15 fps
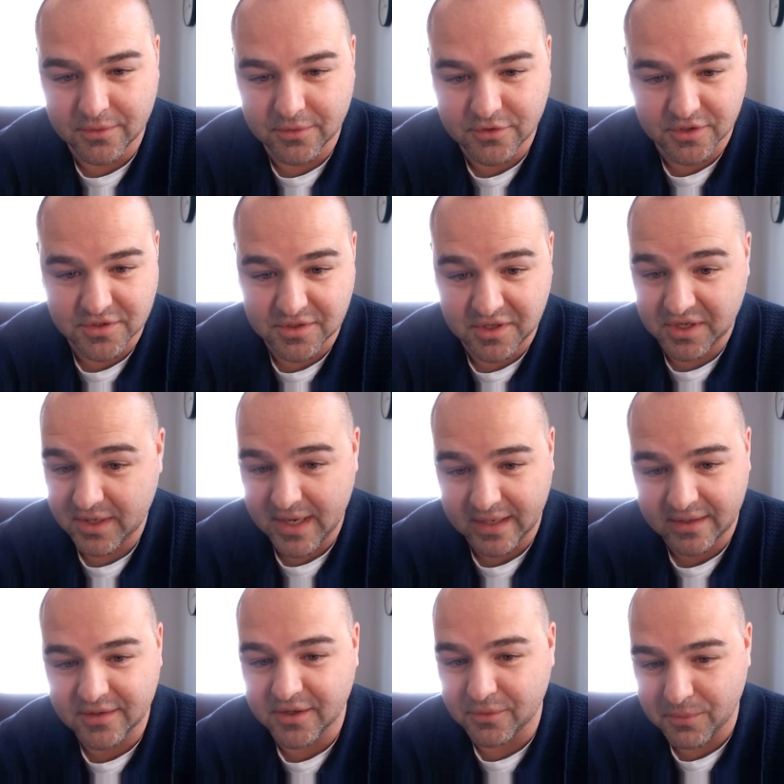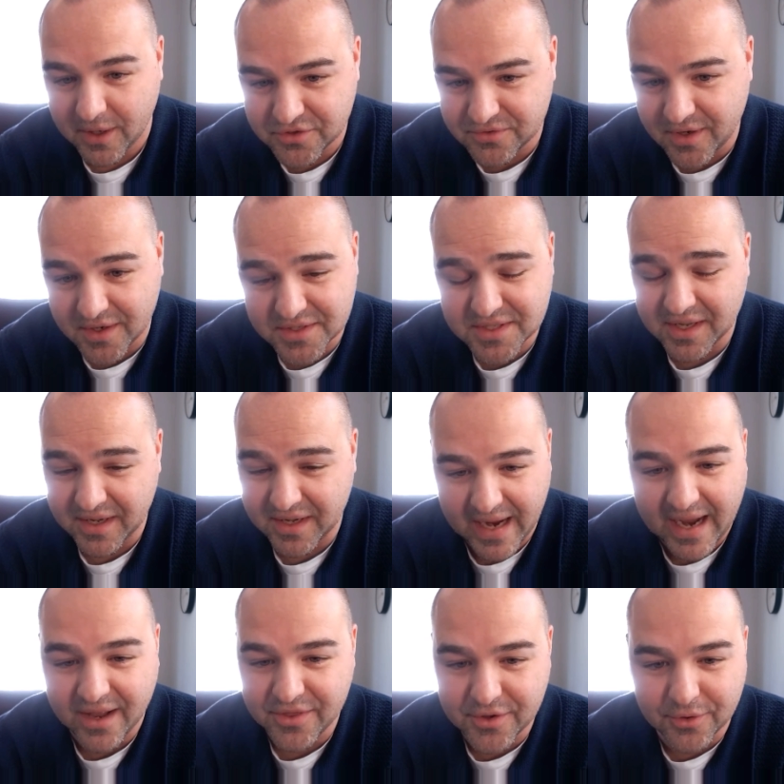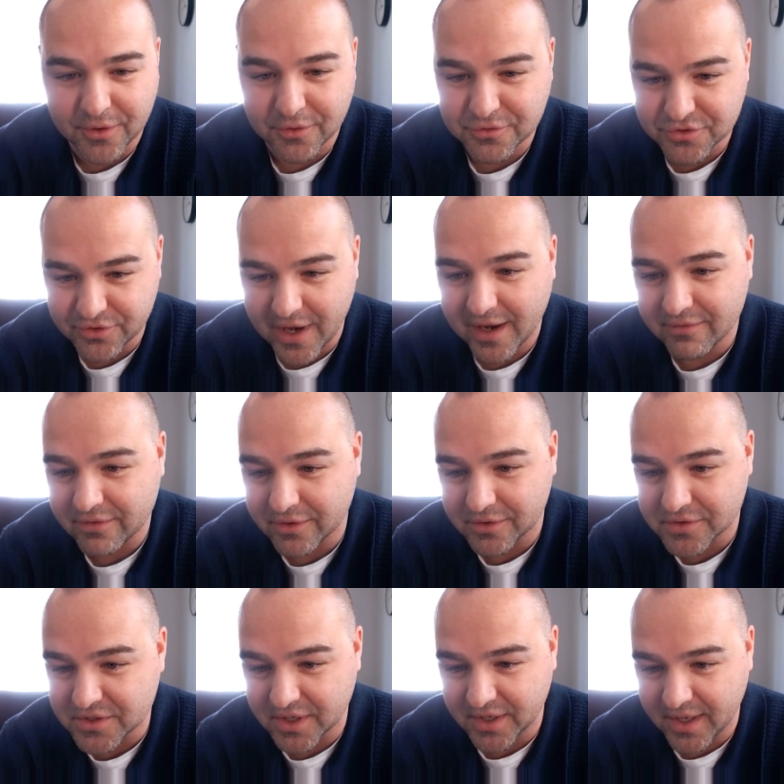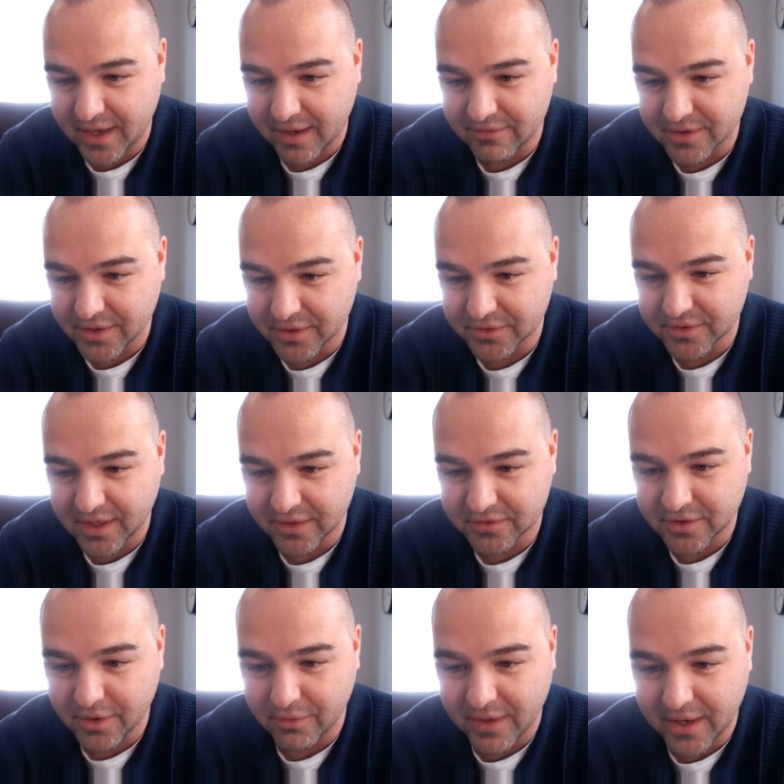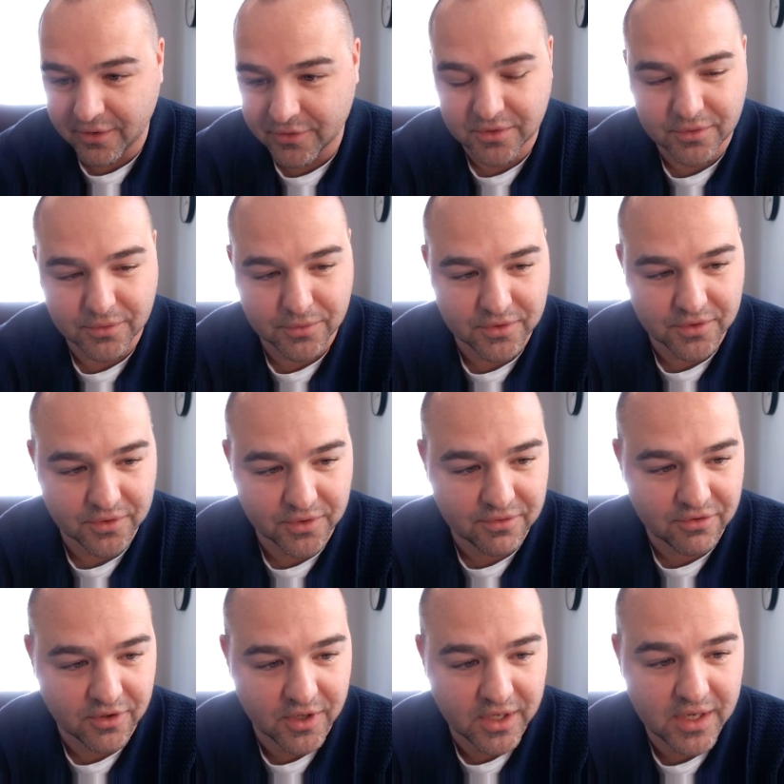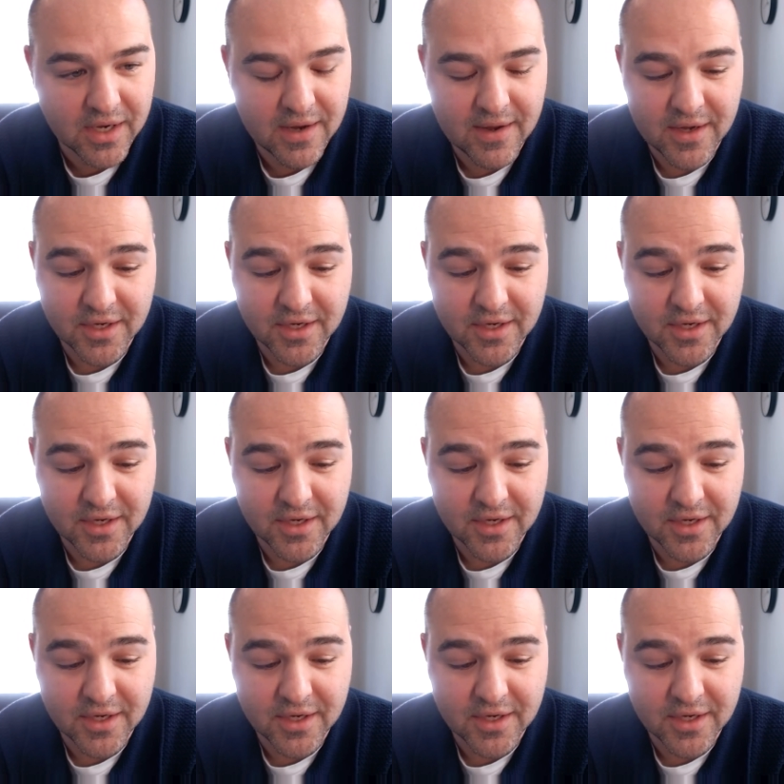just connecting restaurants that had their own drivers and having those guys go out, do the delivery.